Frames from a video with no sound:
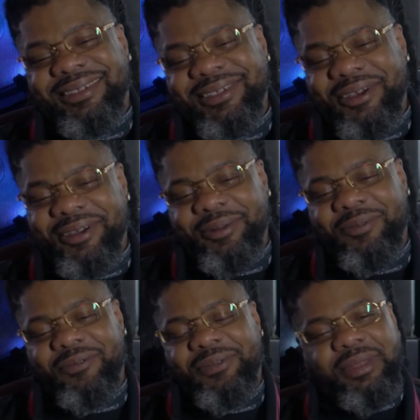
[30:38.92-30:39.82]
so
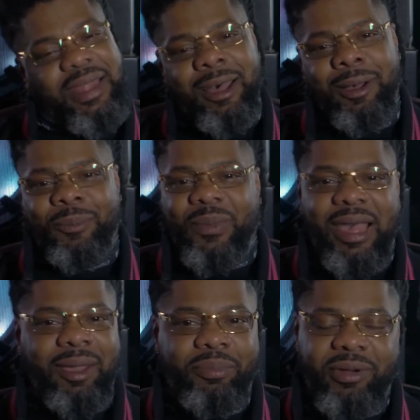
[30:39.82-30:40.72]
now I'm
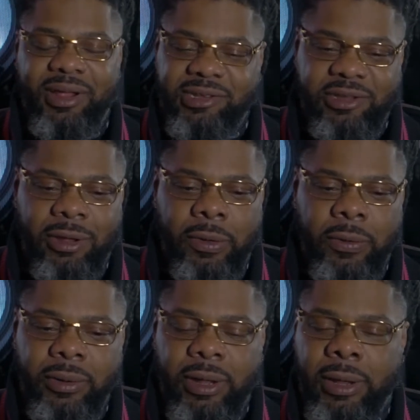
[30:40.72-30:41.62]
at
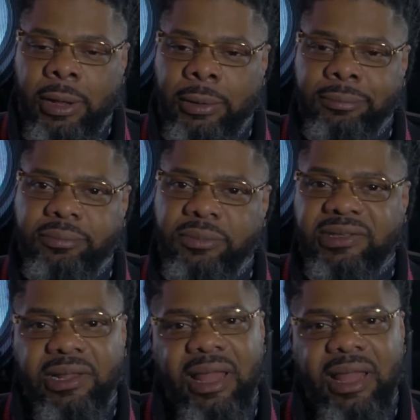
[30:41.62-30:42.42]
Bridgestone. Um, that's a